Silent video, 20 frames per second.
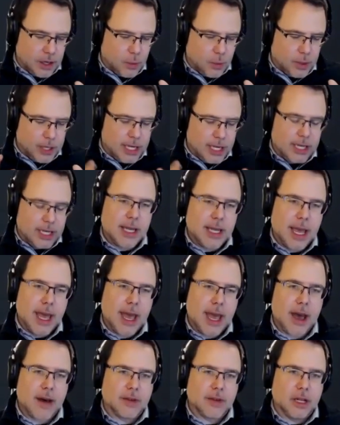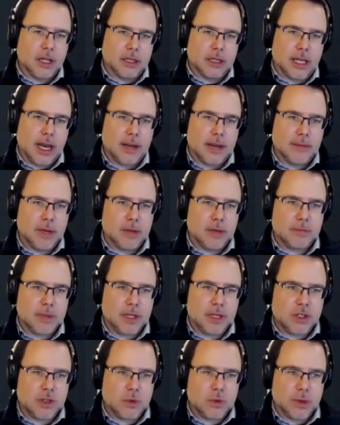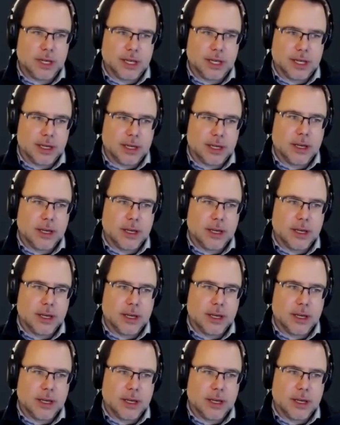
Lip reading: we need to have alignment between